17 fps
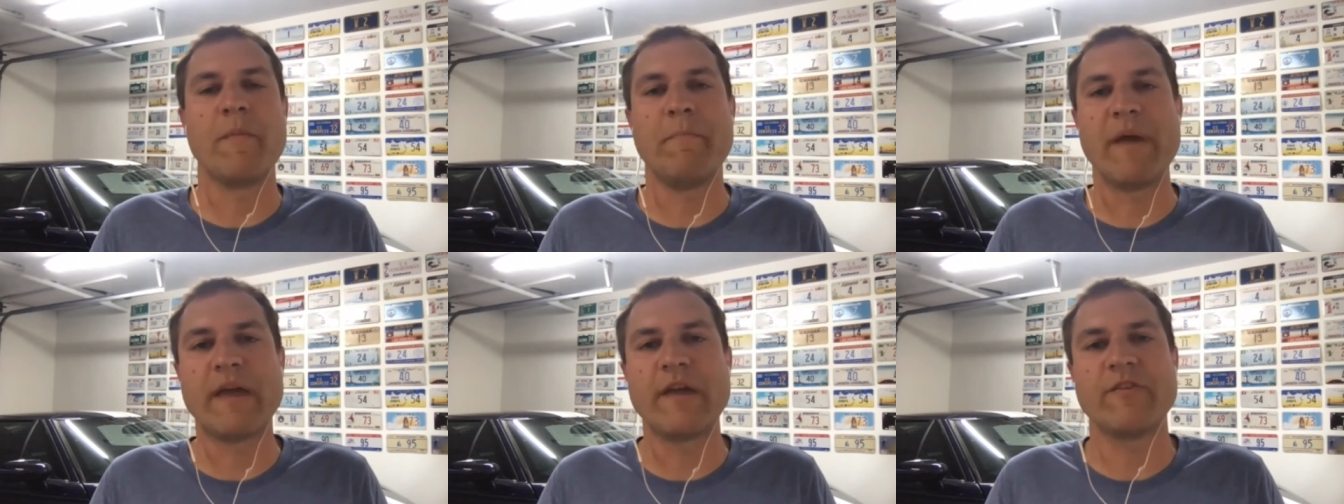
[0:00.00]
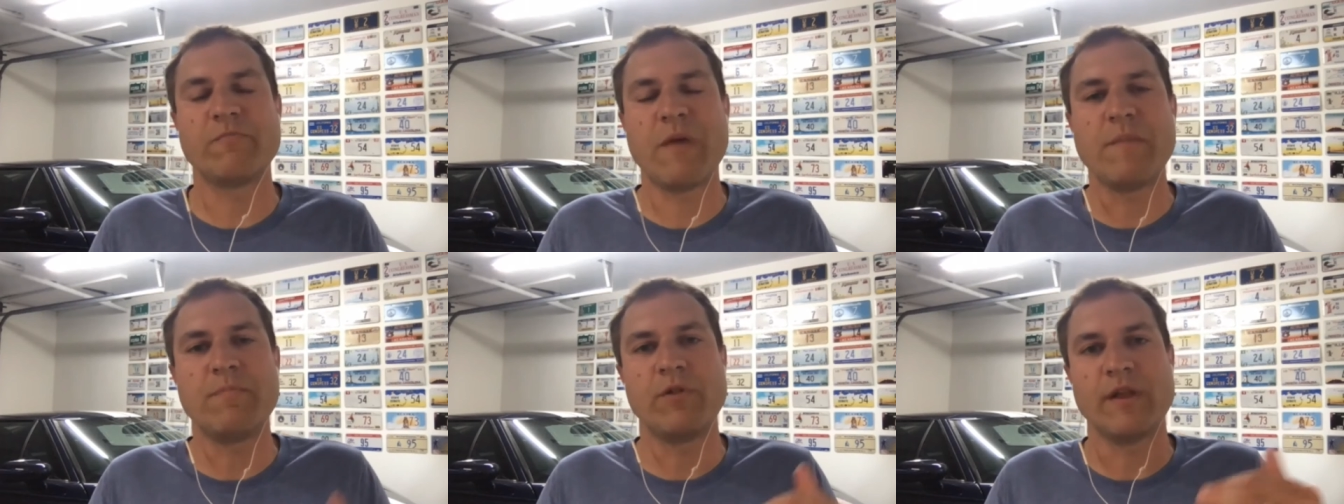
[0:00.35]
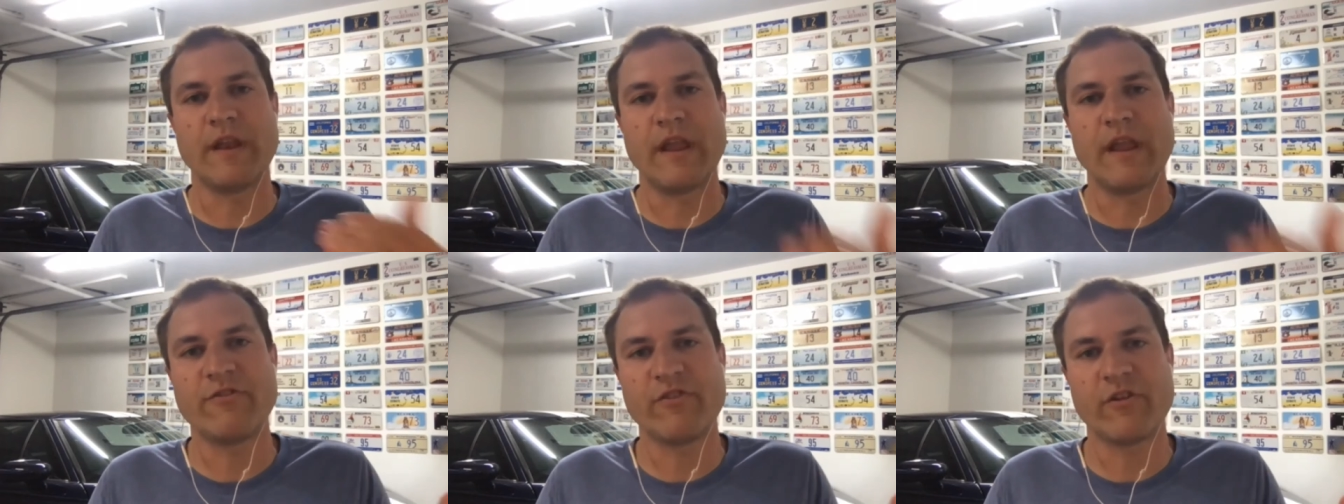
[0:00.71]
the biggest people
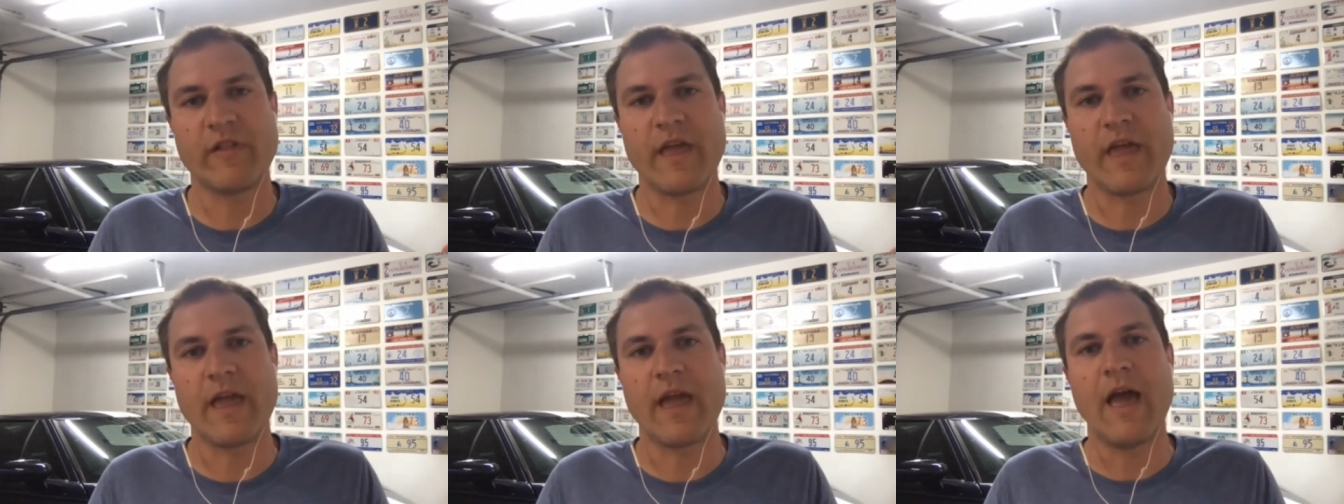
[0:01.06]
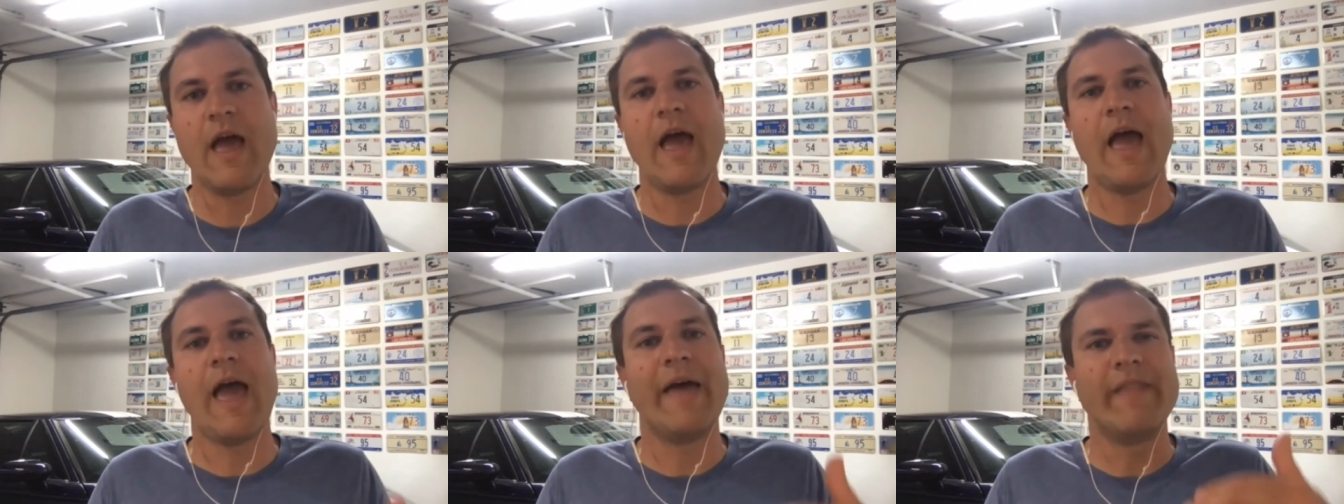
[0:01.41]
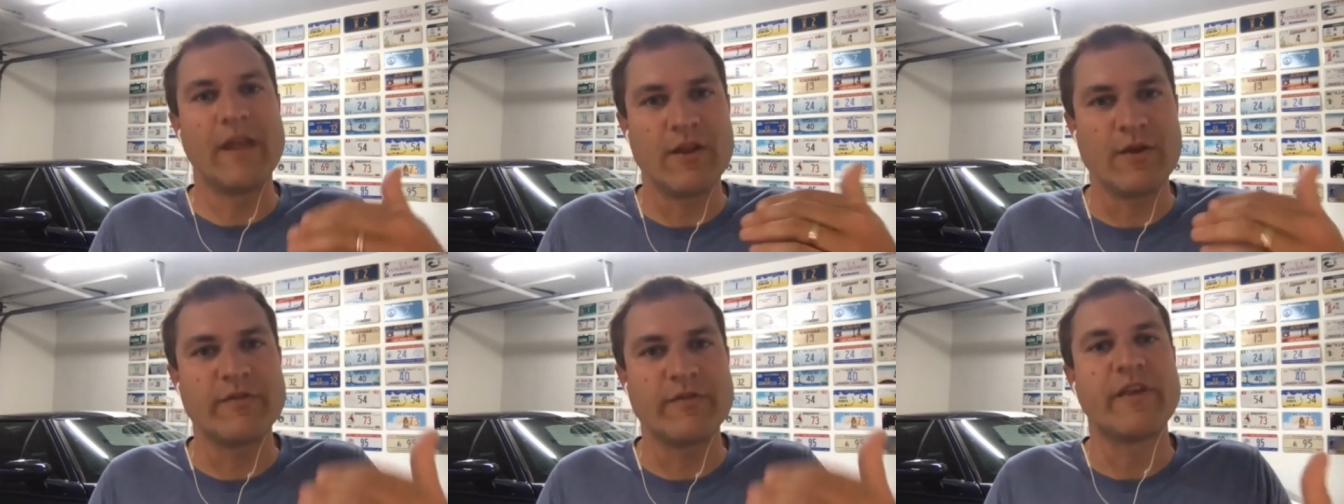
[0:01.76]
initially.
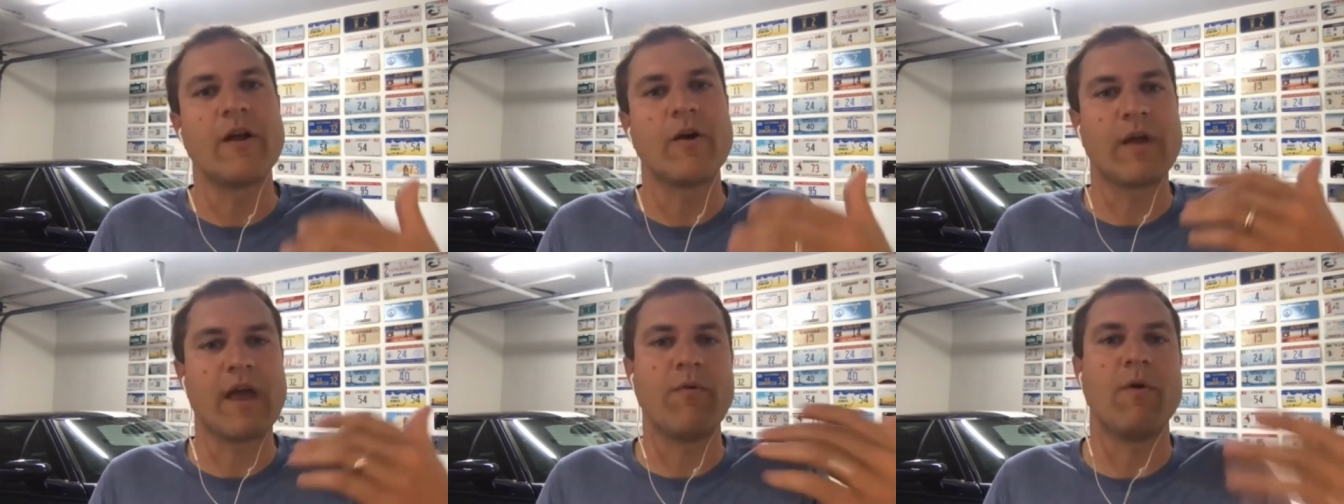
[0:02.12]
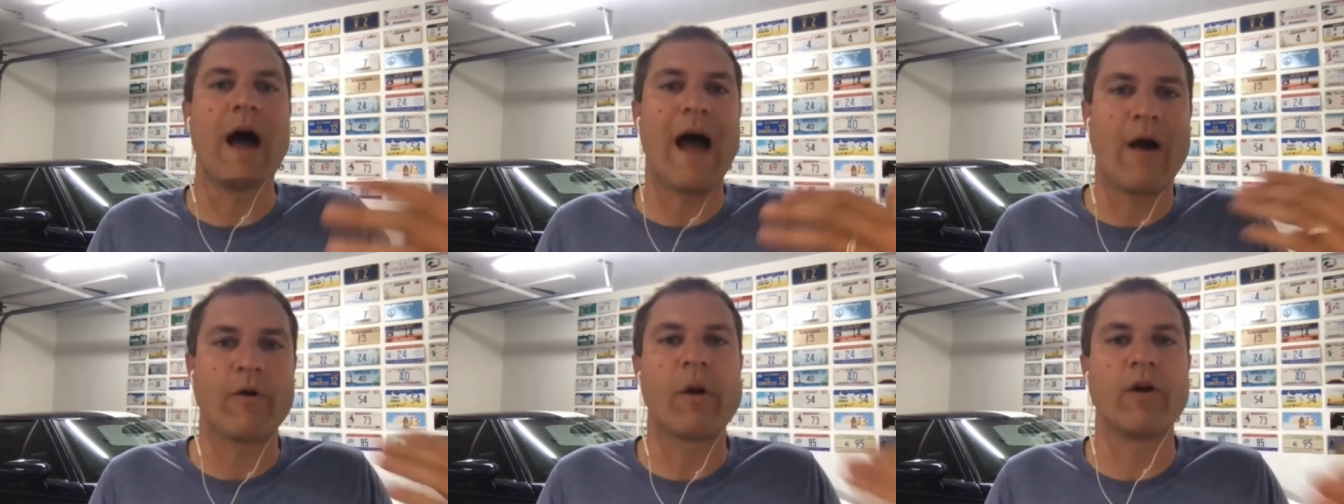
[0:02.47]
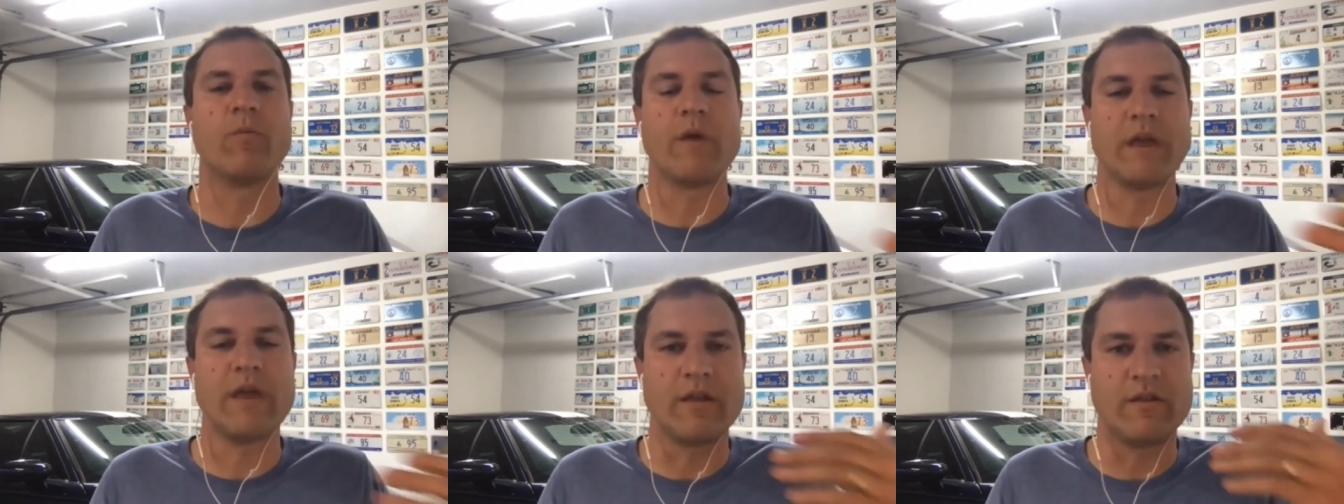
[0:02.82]
And then you said, okay, well, how
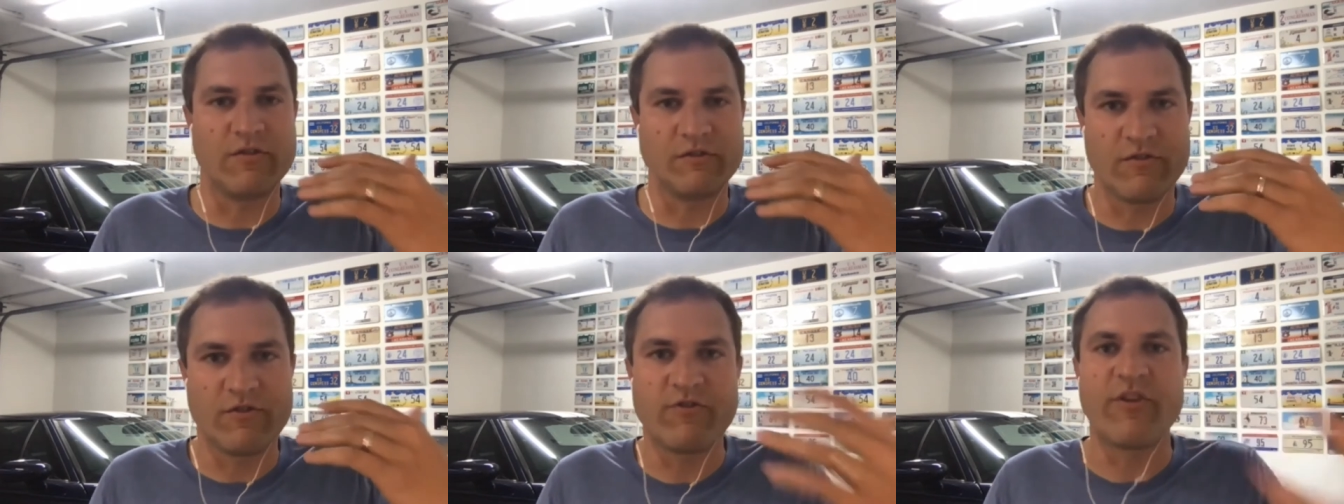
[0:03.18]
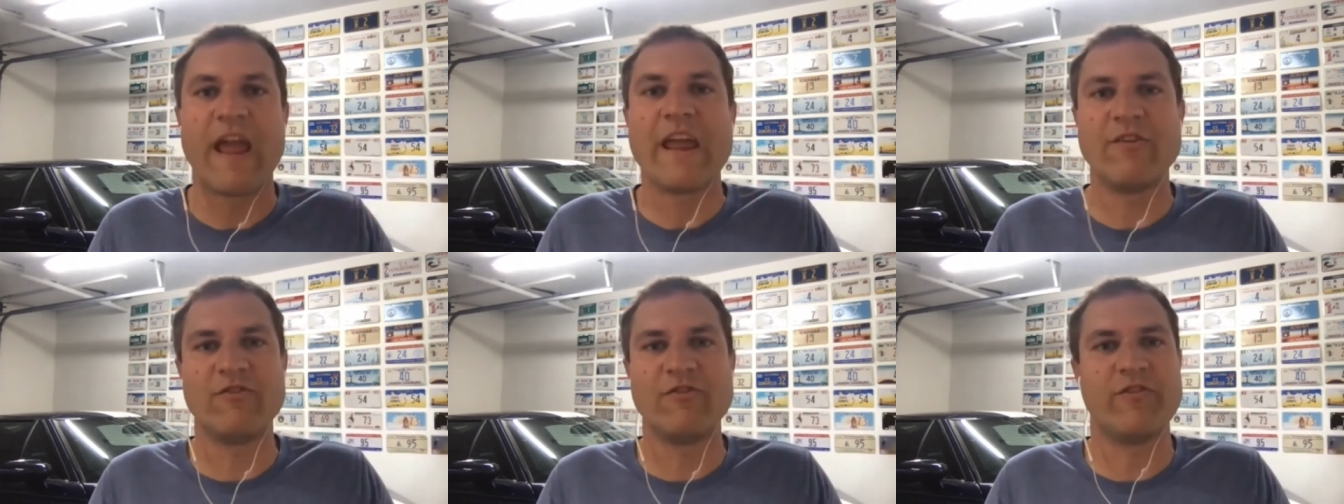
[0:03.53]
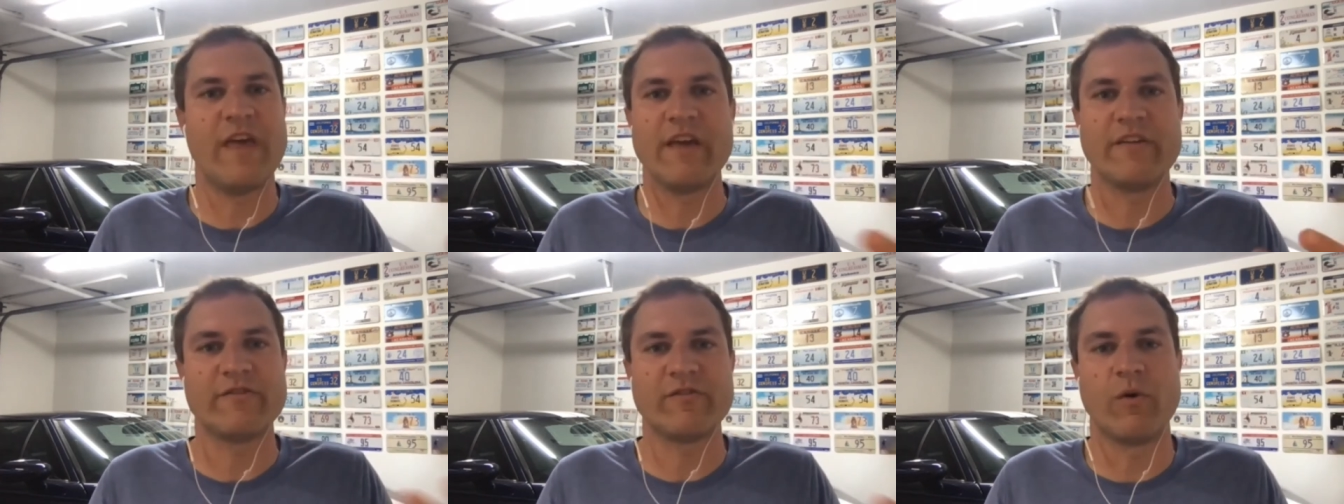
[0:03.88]
can we change
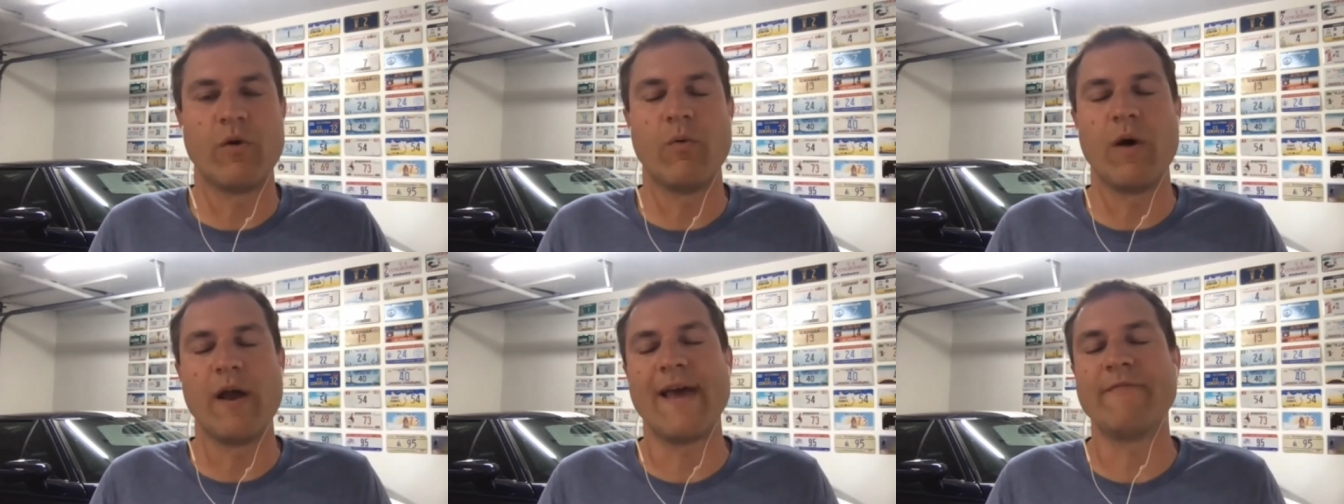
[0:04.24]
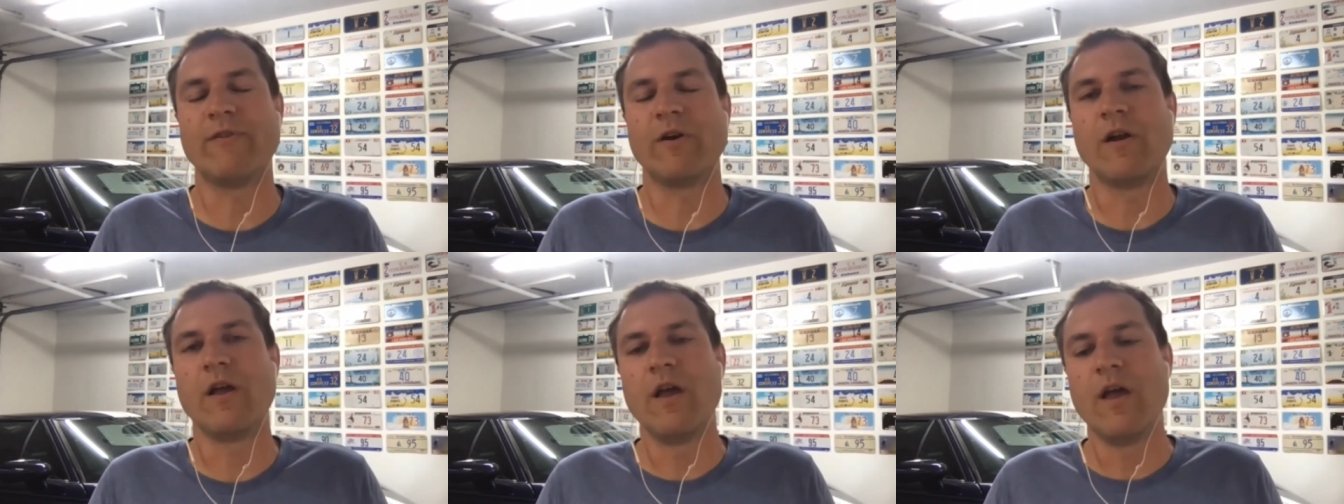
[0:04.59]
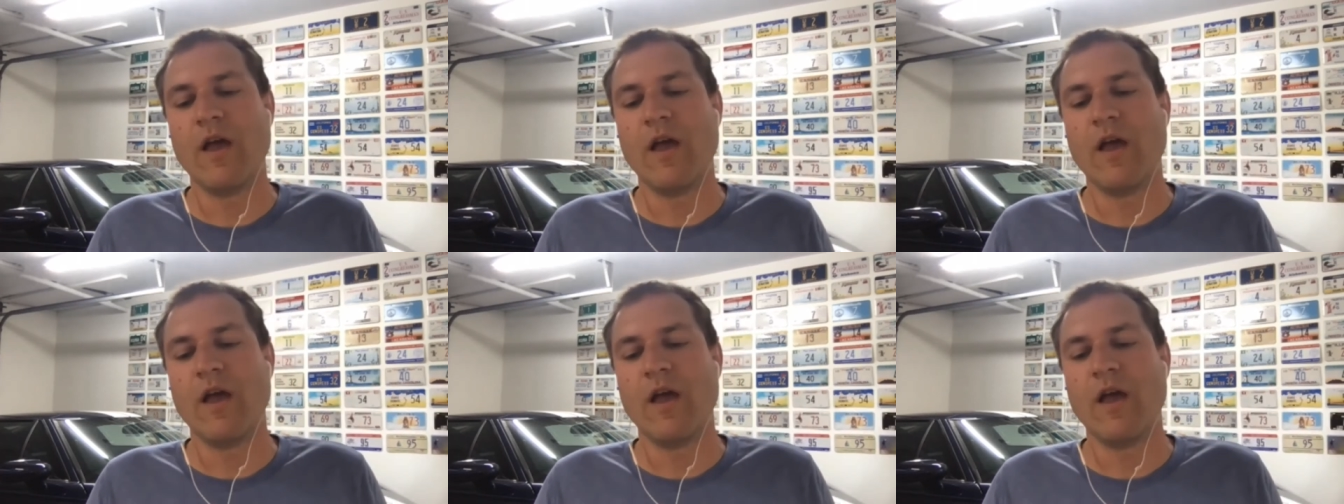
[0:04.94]
this or whatever?